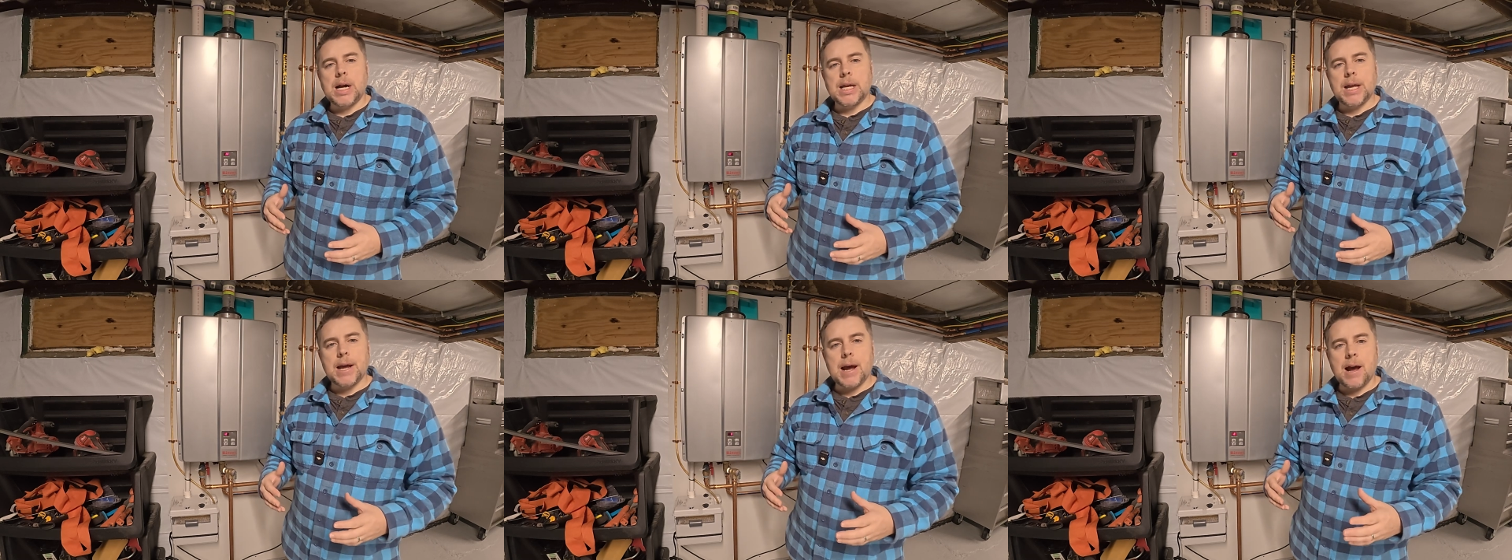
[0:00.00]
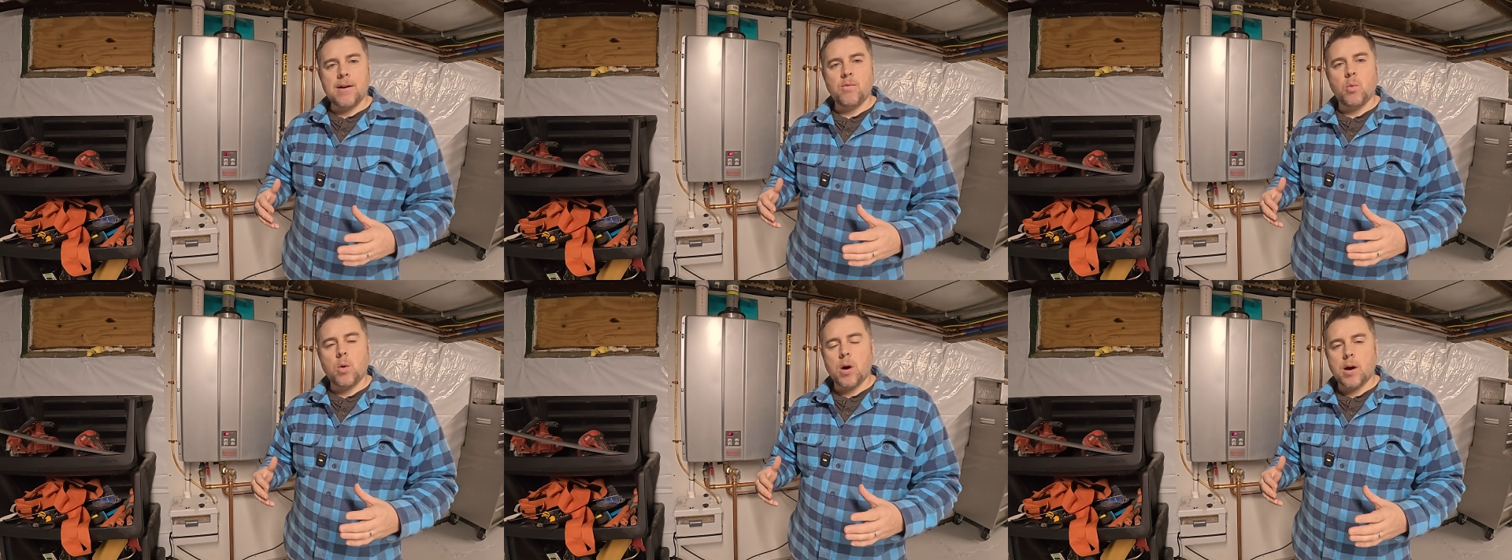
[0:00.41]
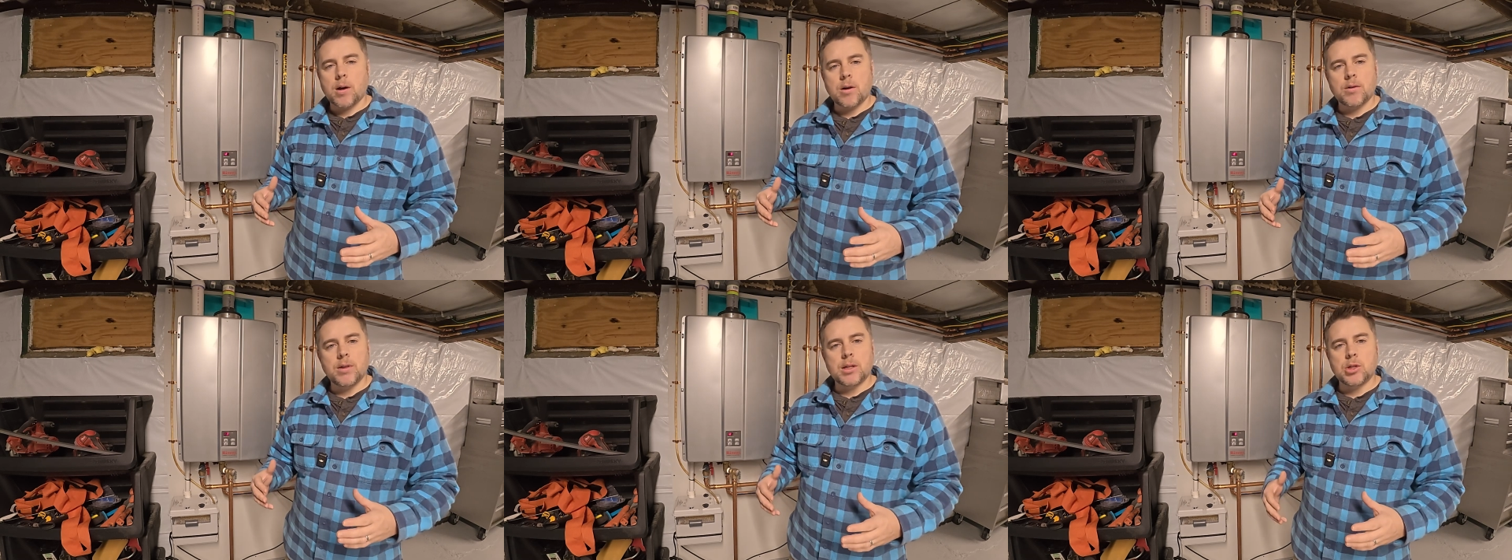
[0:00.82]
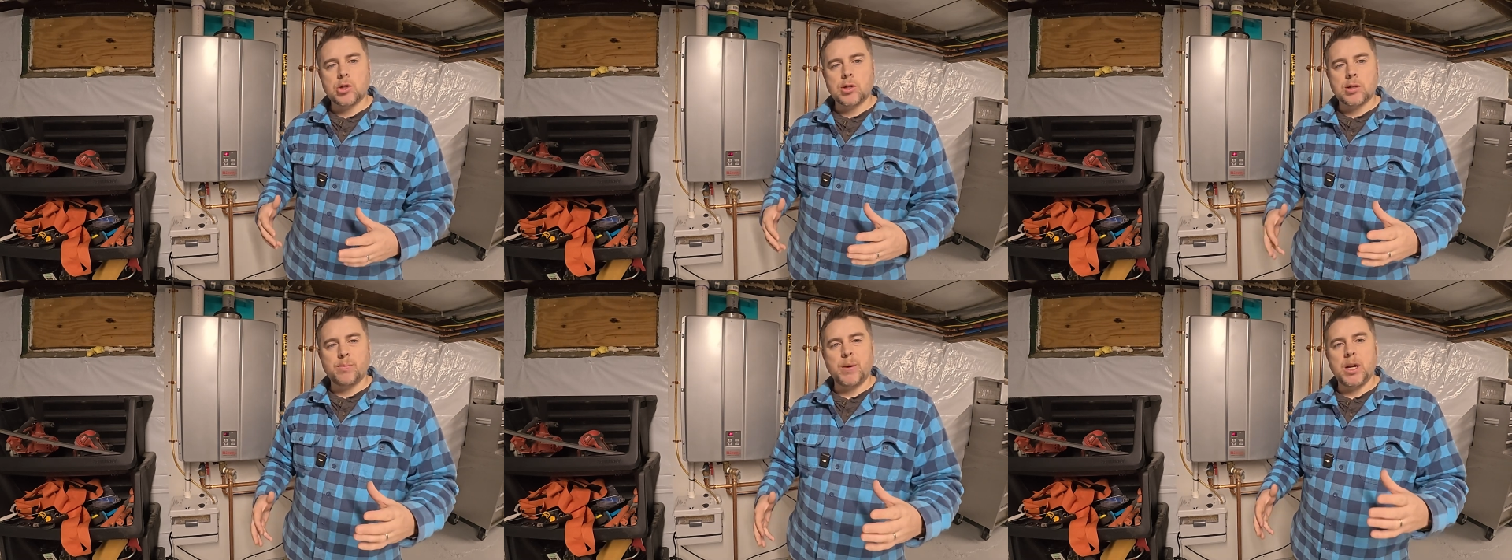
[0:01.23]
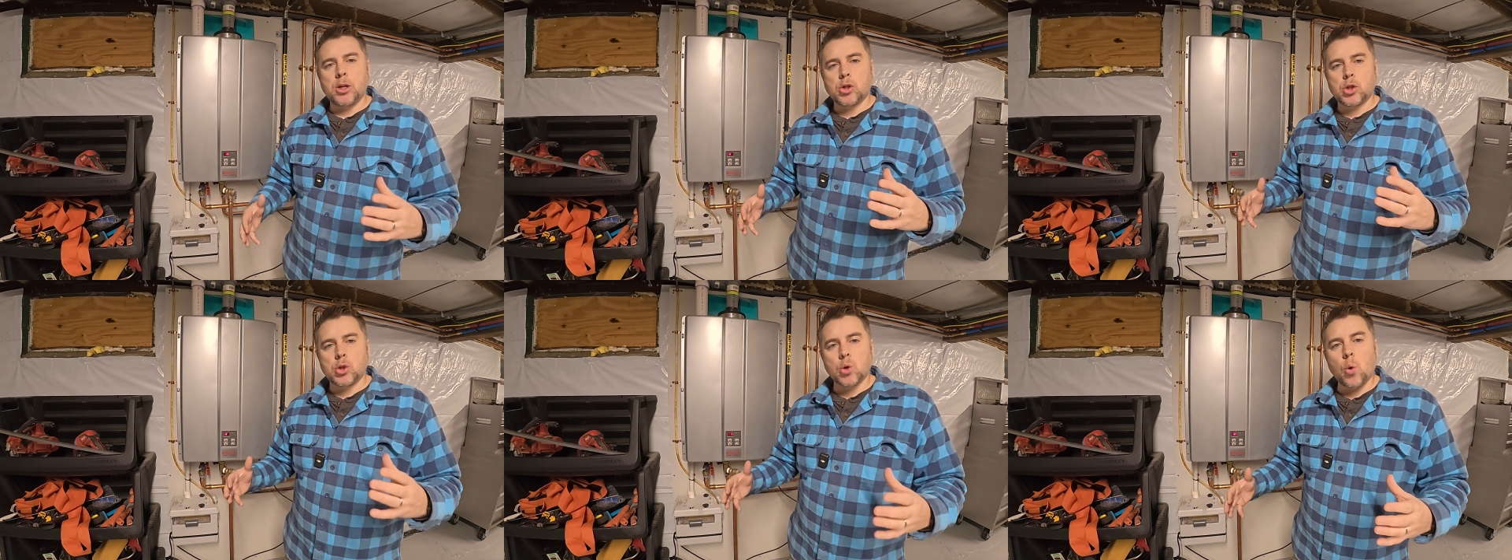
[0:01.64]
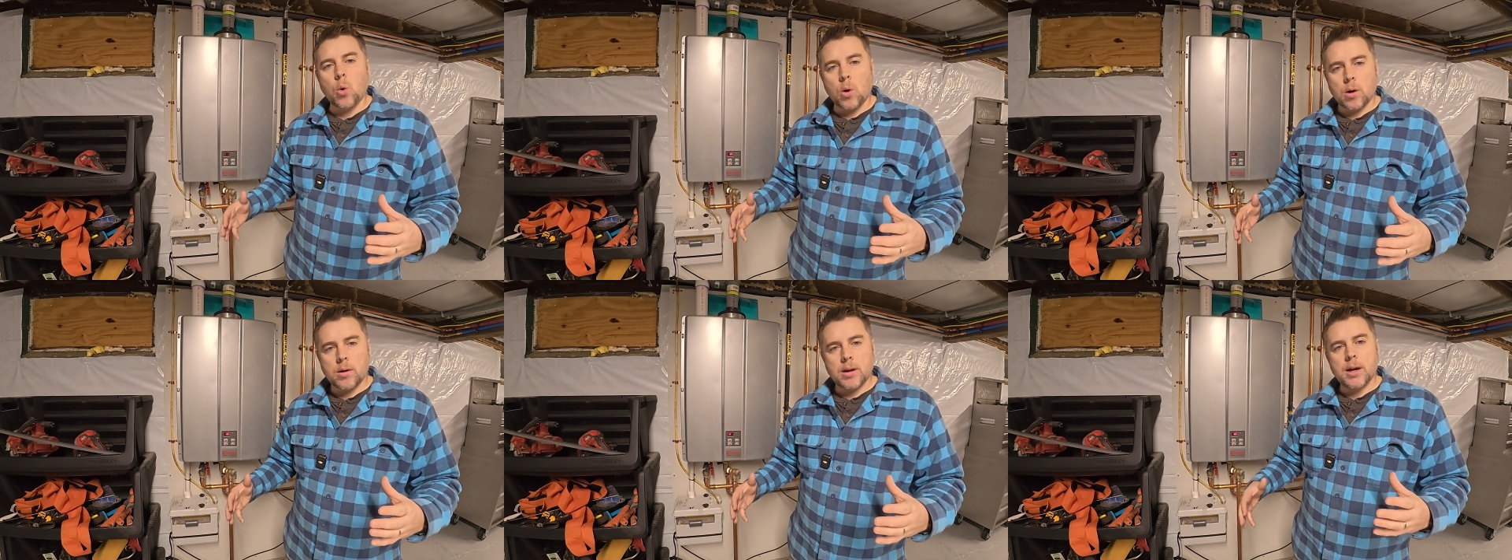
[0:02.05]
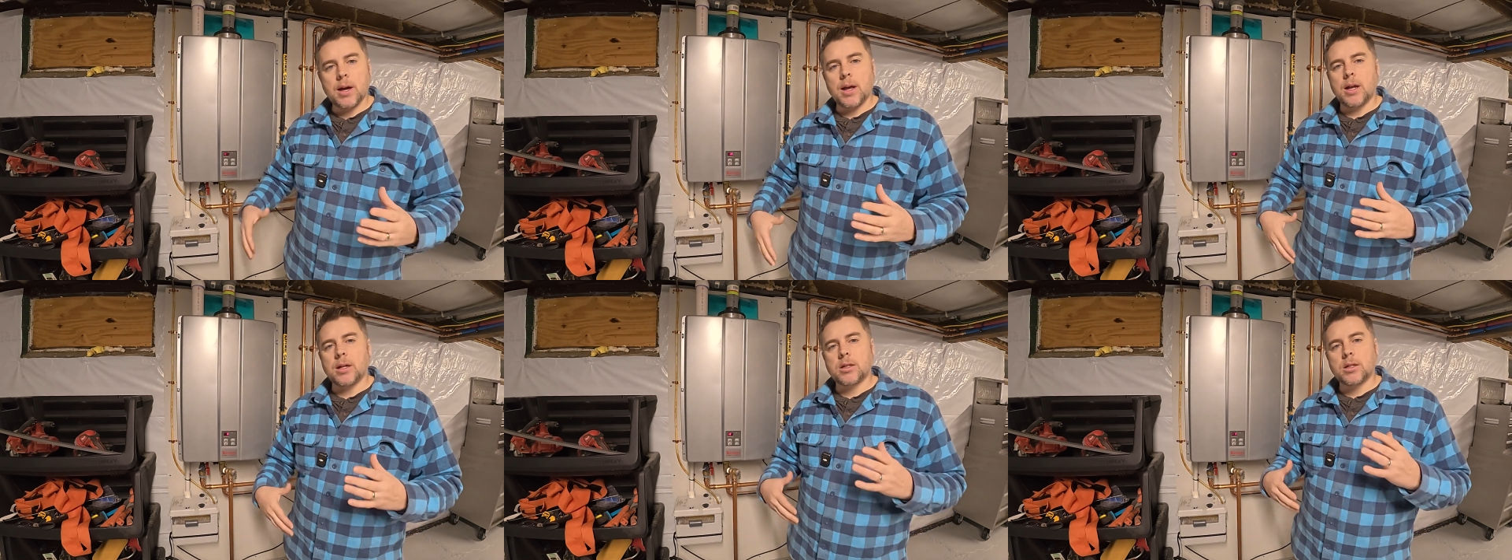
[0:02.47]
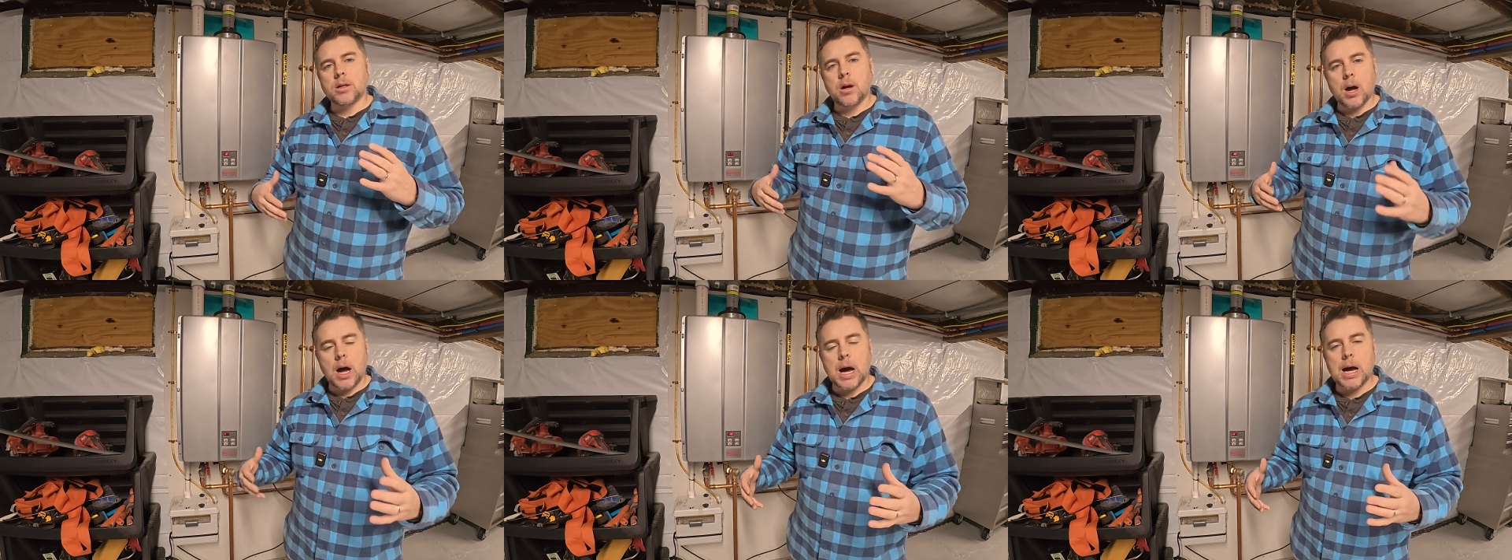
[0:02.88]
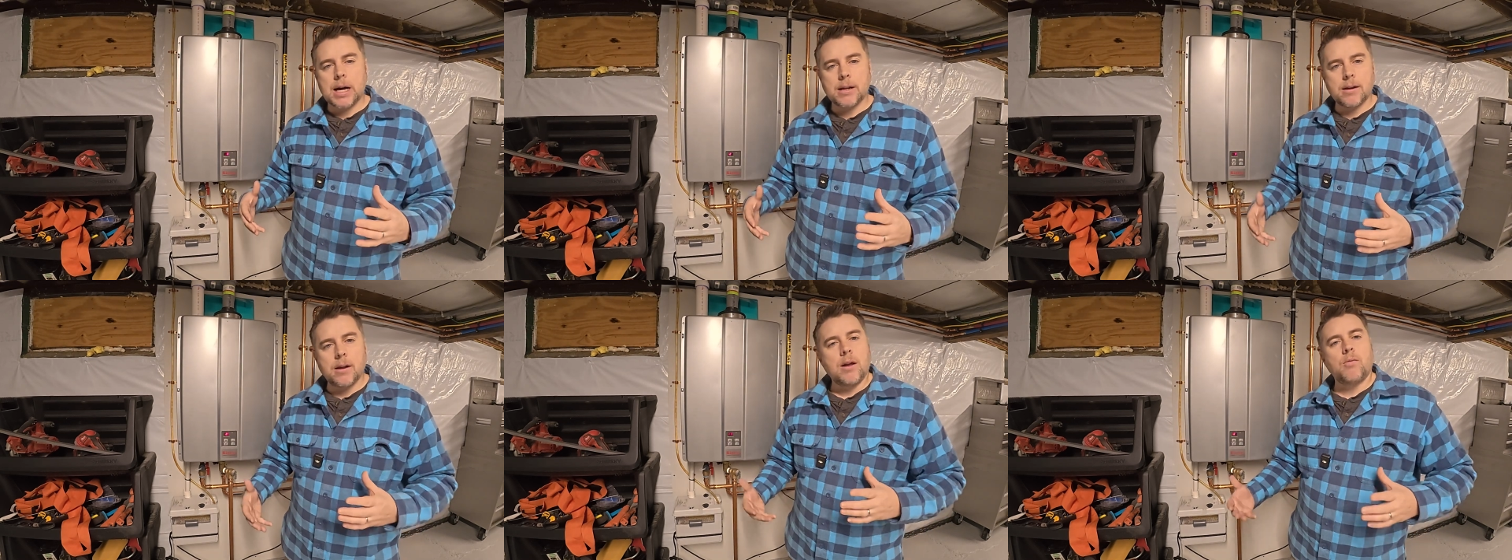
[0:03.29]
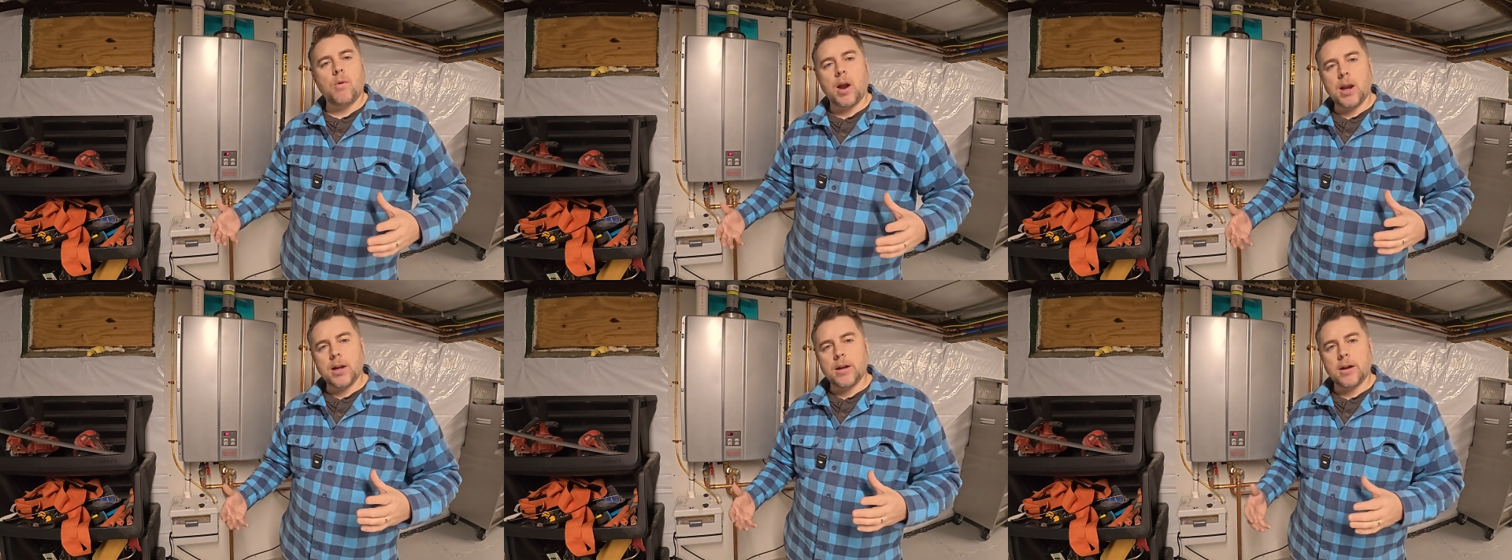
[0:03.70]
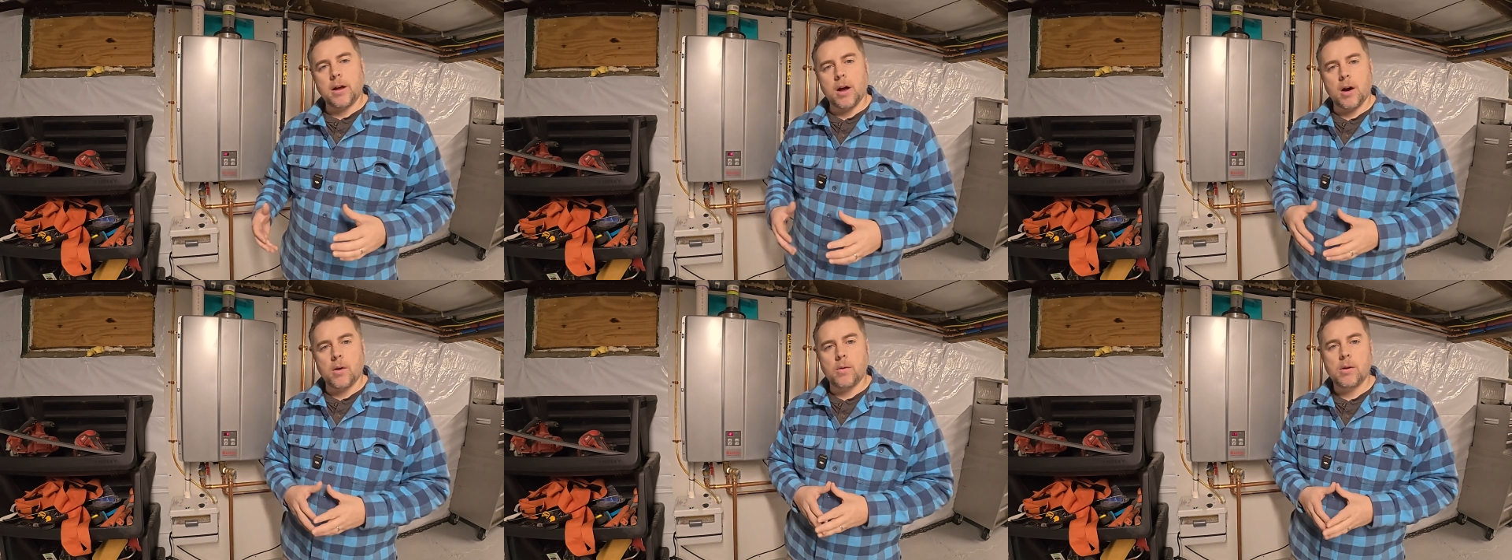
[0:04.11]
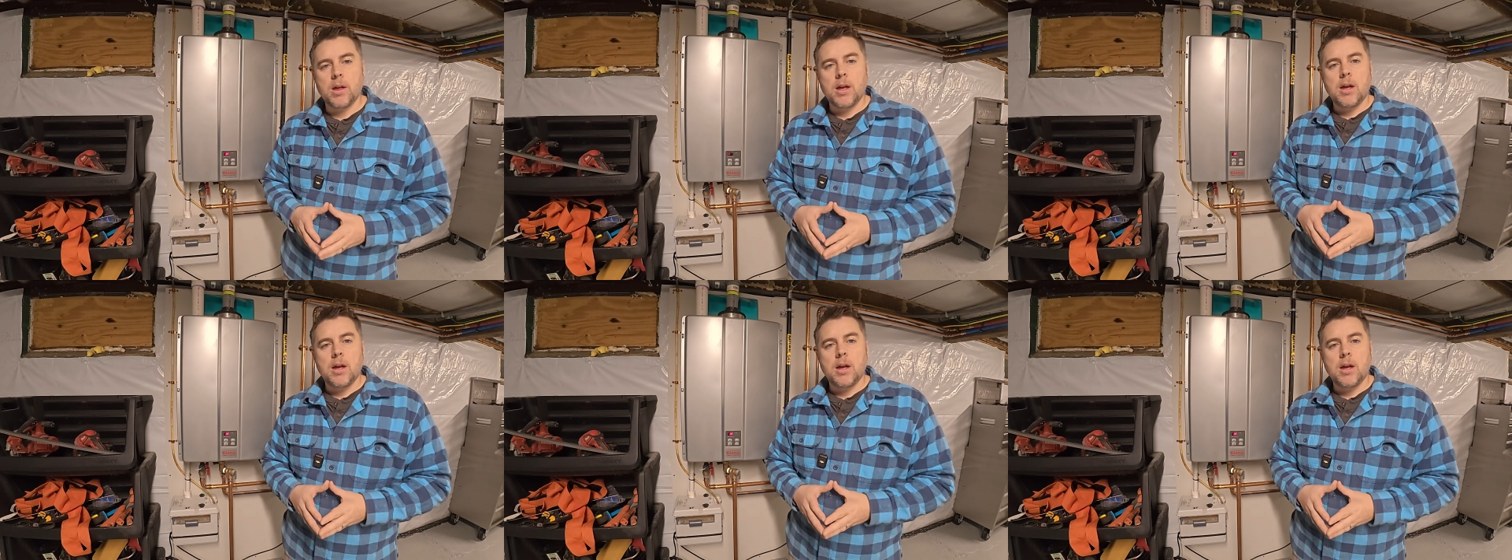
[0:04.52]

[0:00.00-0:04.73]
you have water that's just being stored and it's hot and ready to go.